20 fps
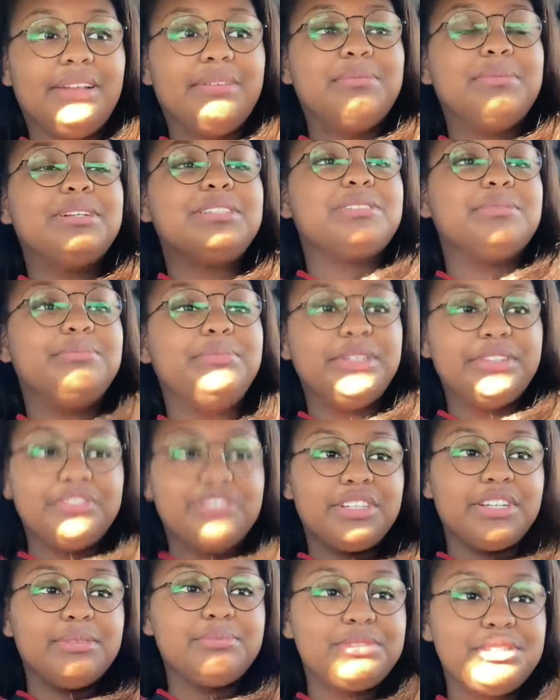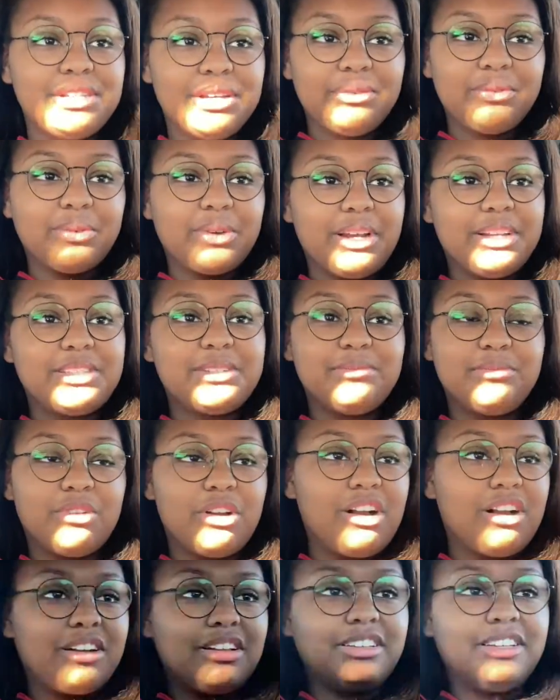I'm going to make some beef chips and rice and
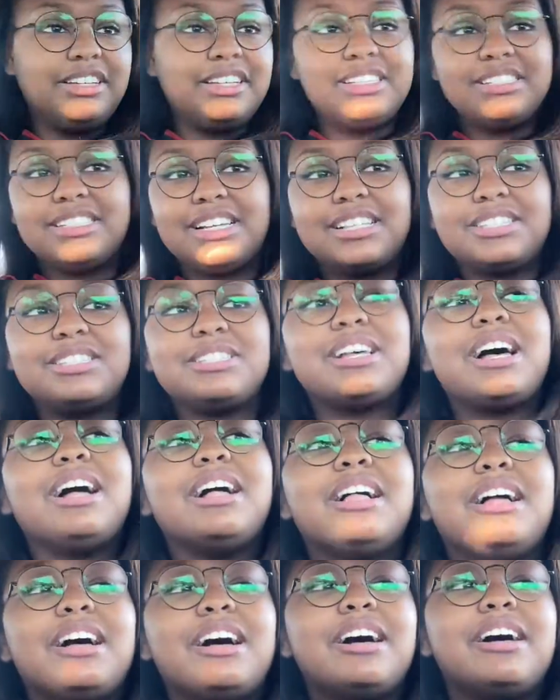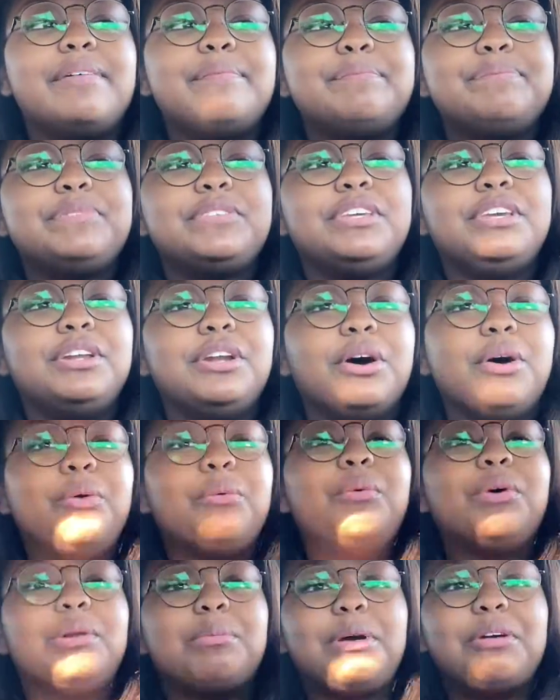broccoli because that's, you
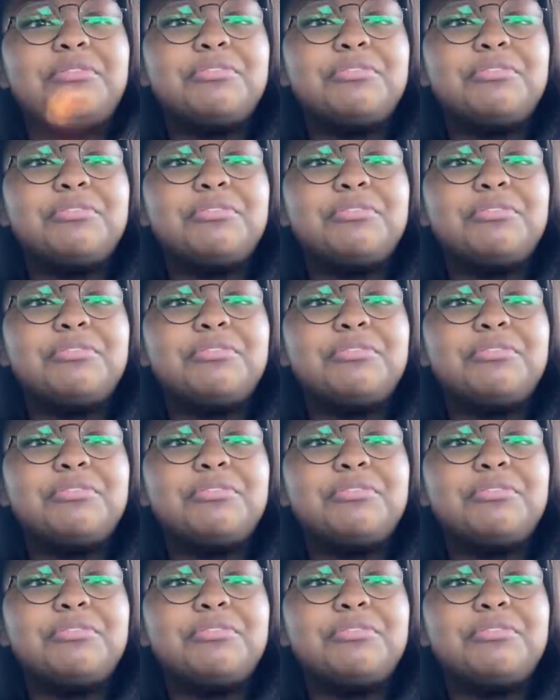know, one of my